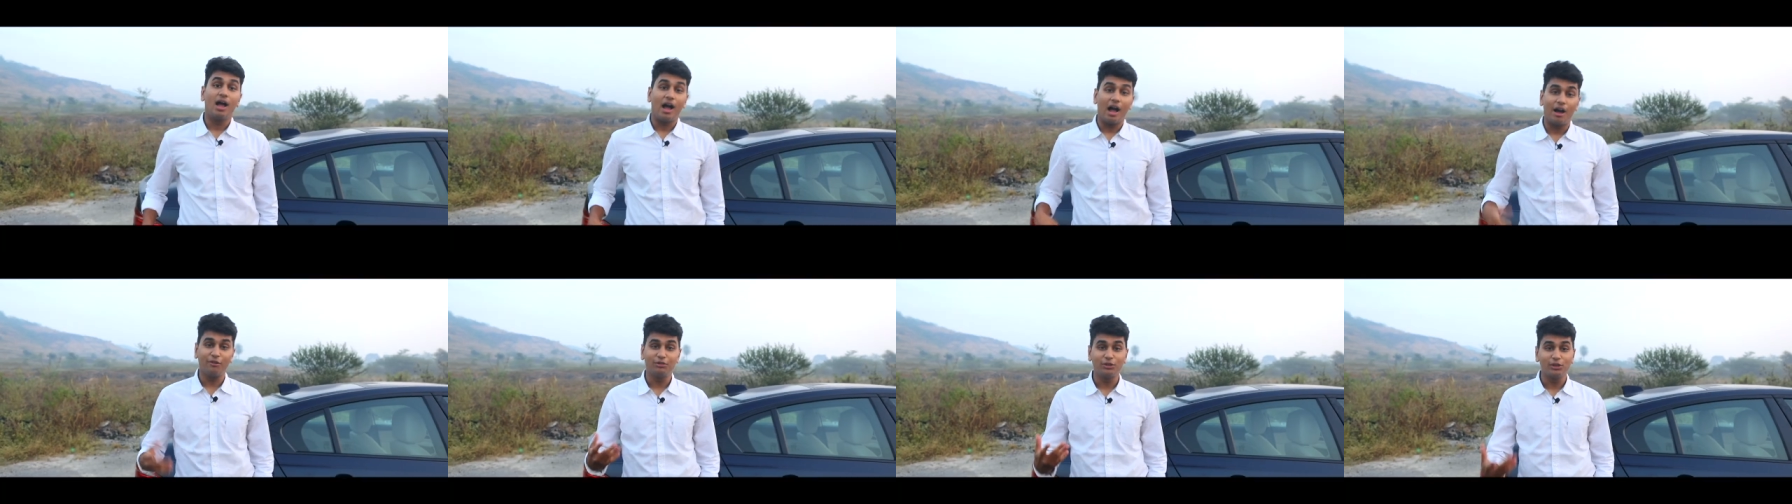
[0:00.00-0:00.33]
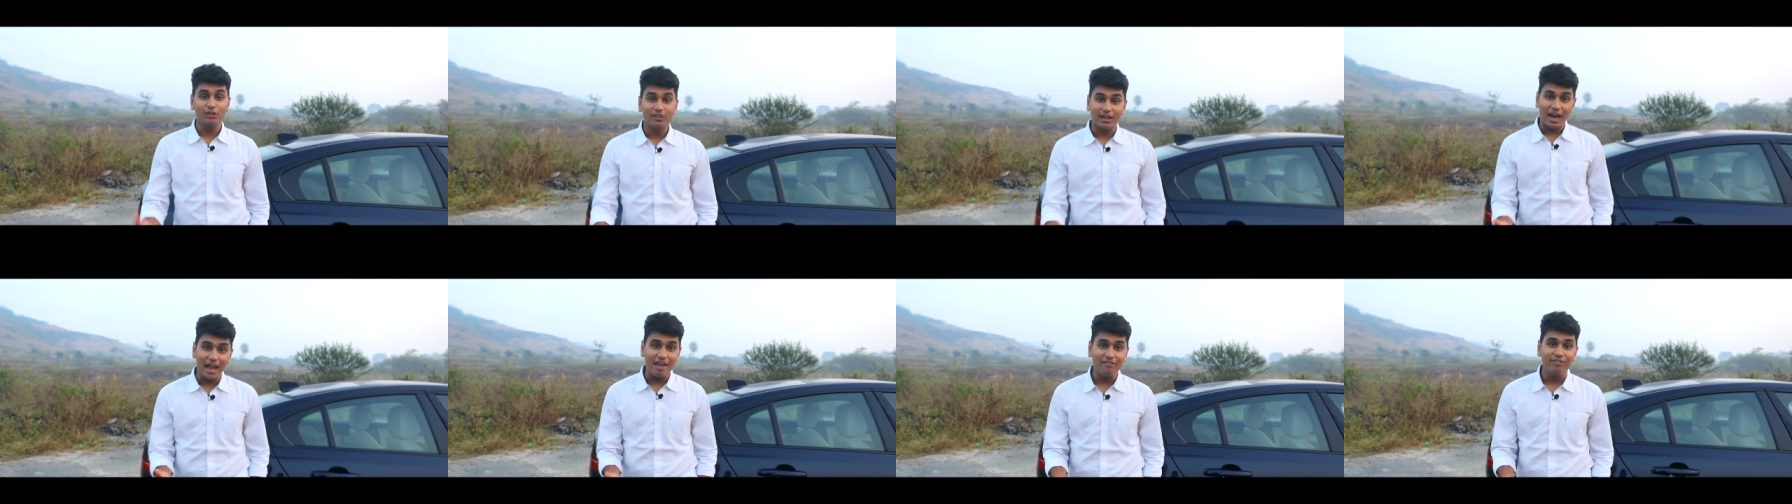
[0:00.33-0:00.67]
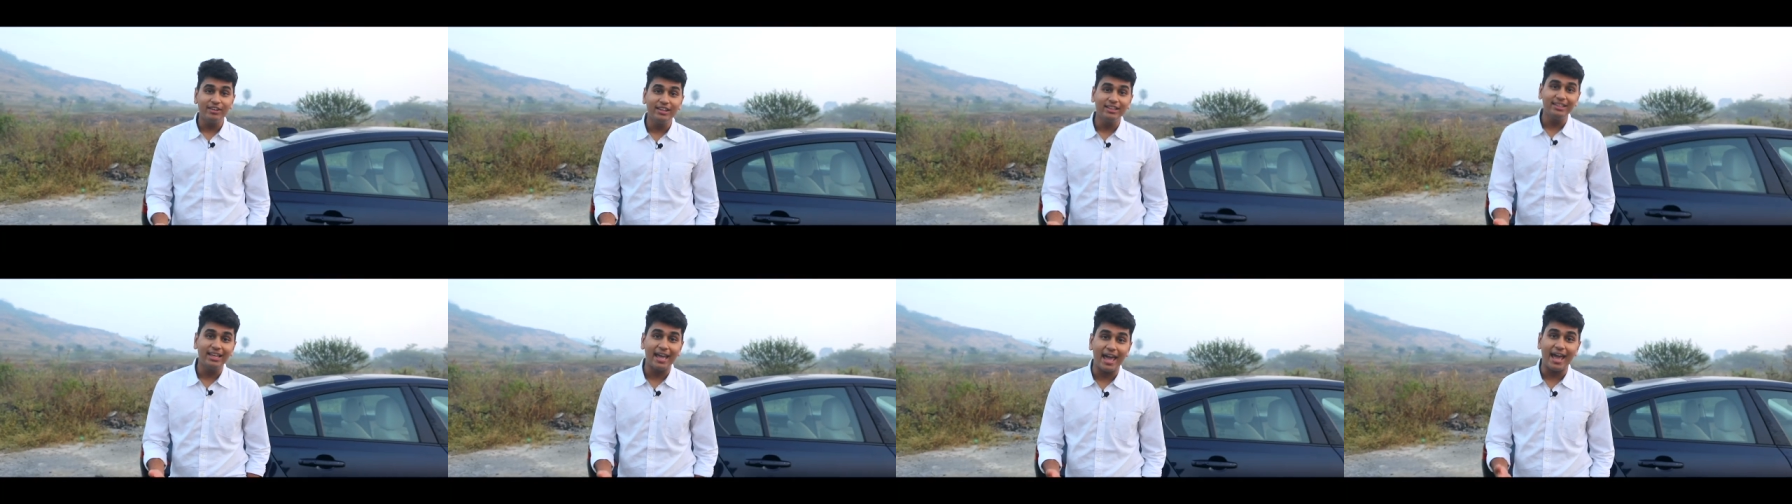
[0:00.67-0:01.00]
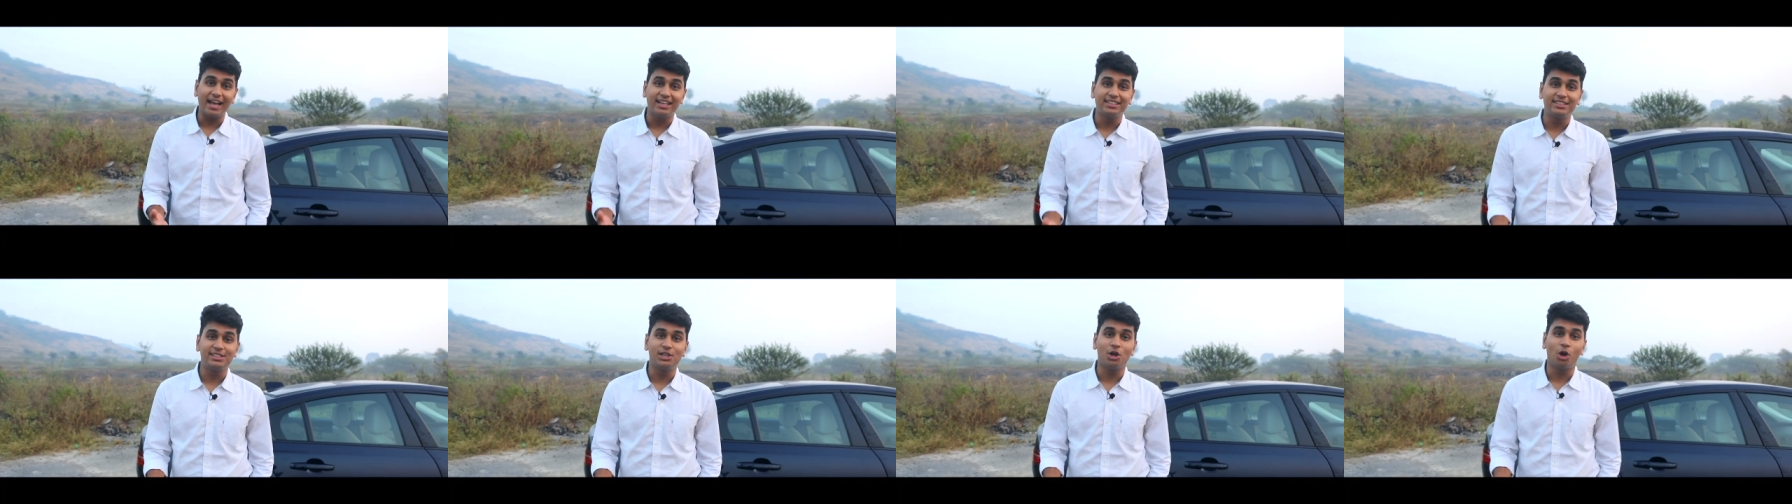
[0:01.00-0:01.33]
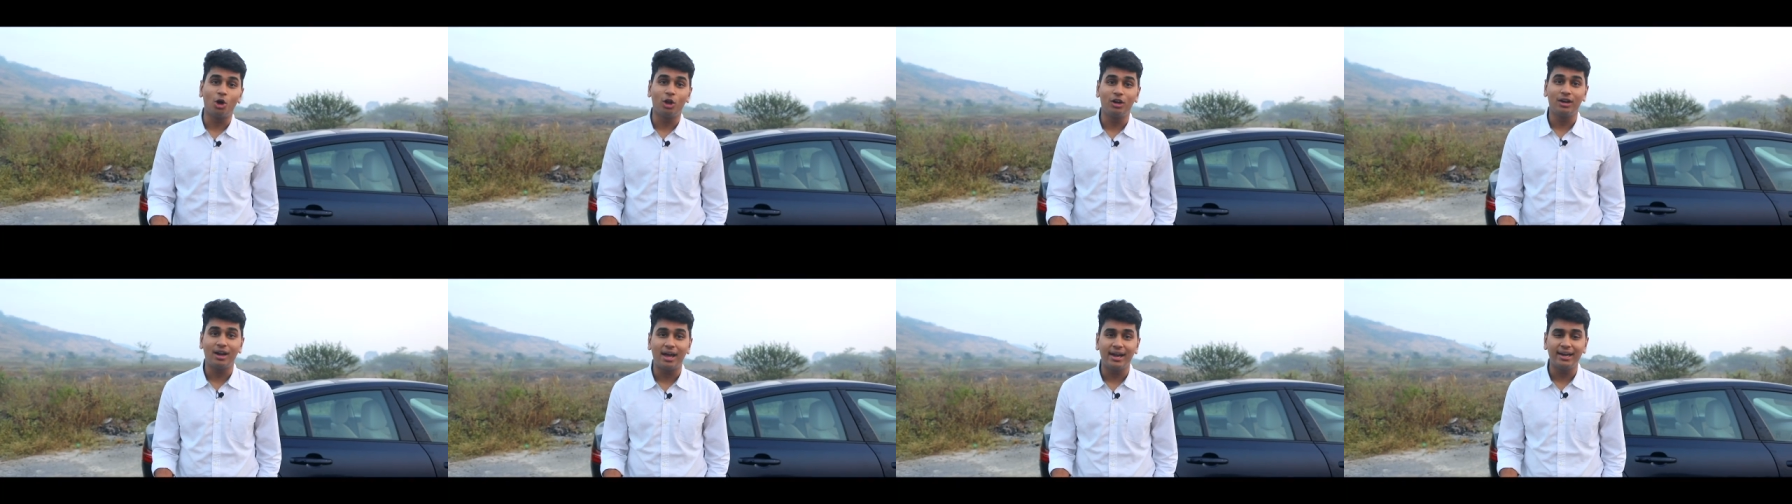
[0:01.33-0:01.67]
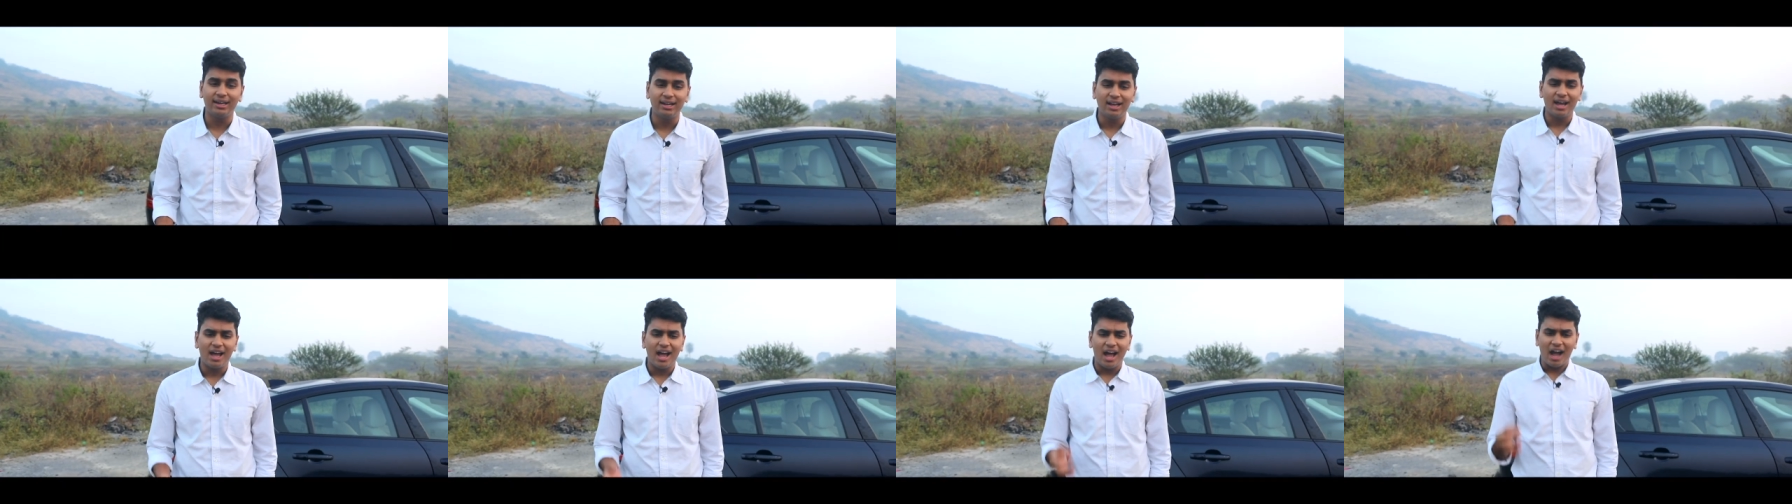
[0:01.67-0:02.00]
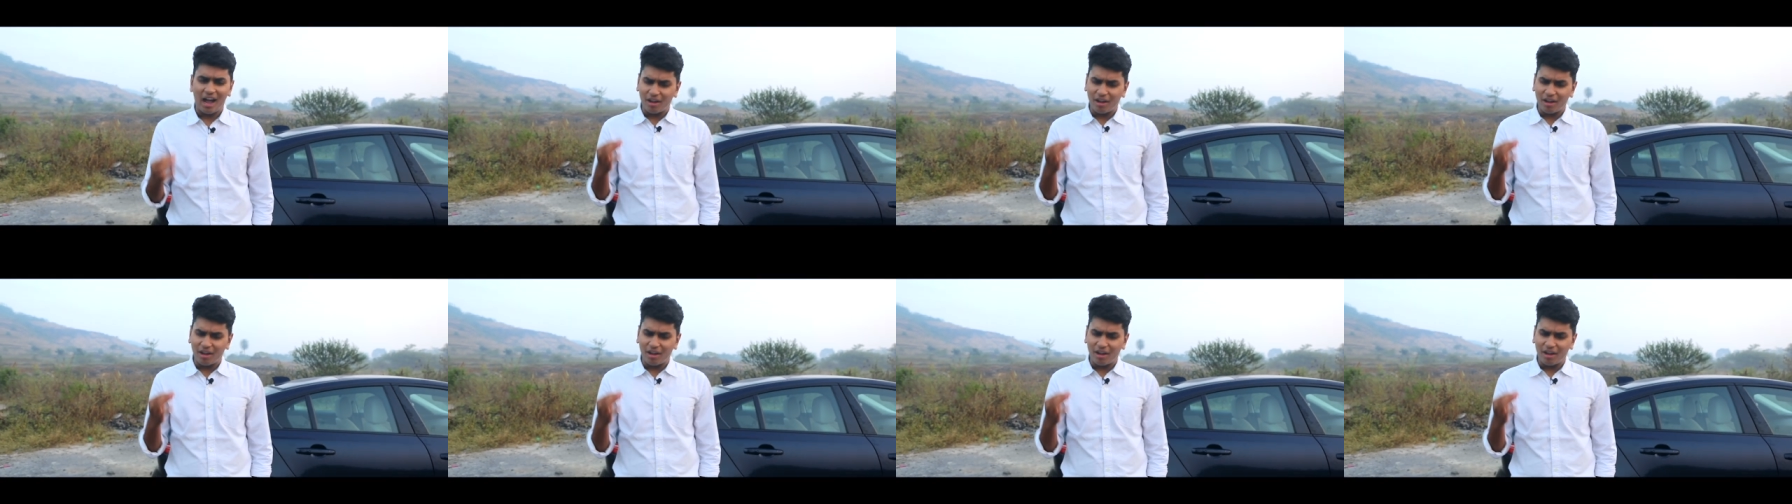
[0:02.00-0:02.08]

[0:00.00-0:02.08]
After driving the X E all night,